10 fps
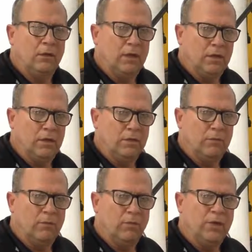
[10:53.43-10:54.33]

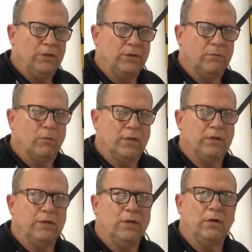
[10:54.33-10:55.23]
when
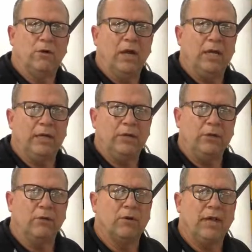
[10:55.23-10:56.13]
you're done grinding,
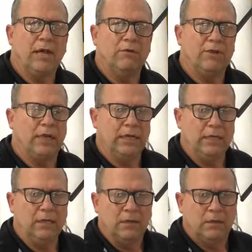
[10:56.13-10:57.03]
you don't have
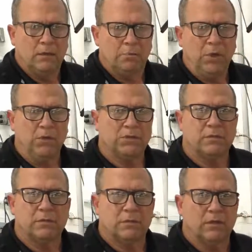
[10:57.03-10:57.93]
any
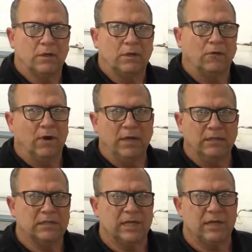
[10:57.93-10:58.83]
post
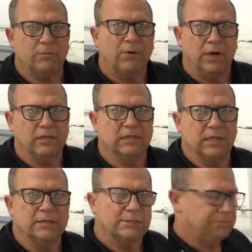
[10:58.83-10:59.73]
grind setup
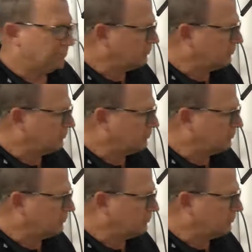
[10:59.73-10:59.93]
process.